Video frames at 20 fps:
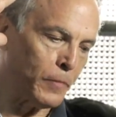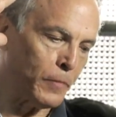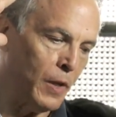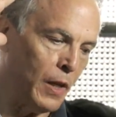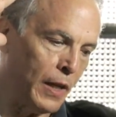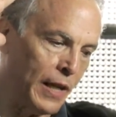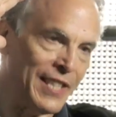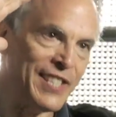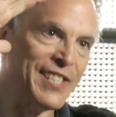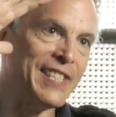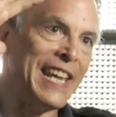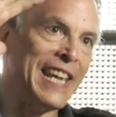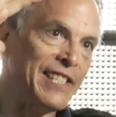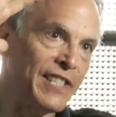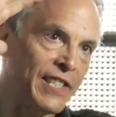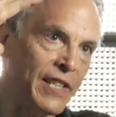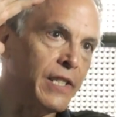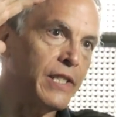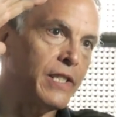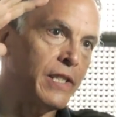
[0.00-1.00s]
a
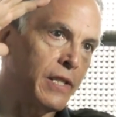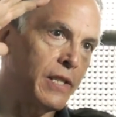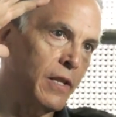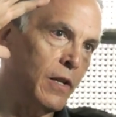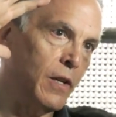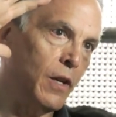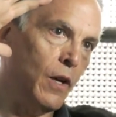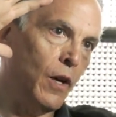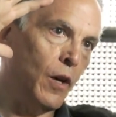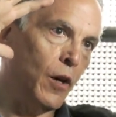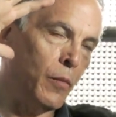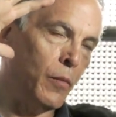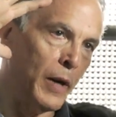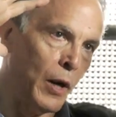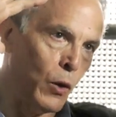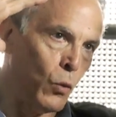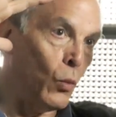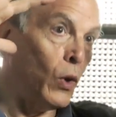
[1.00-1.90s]
consensus about